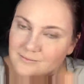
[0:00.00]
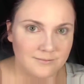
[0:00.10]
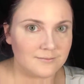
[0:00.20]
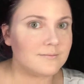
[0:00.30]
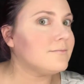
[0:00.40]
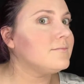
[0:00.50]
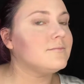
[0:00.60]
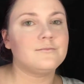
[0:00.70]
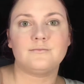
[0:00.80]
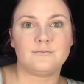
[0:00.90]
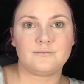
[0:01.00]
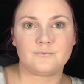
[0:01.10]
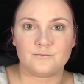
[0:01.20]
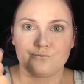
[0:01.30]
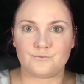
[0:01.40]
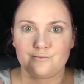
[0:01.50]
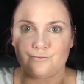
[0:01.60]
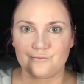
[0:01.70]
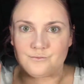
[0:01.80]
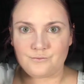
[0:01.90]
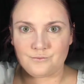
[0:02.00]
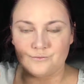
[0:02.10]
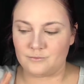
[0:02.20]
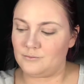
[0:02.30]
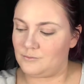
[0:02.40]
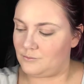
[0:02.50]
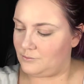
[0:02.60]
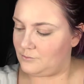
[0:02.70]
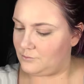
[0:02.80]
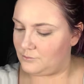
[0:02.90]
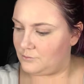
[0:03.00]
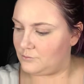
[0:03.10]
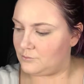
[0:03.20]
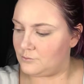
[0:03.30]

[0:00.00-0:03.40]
(no one is talking)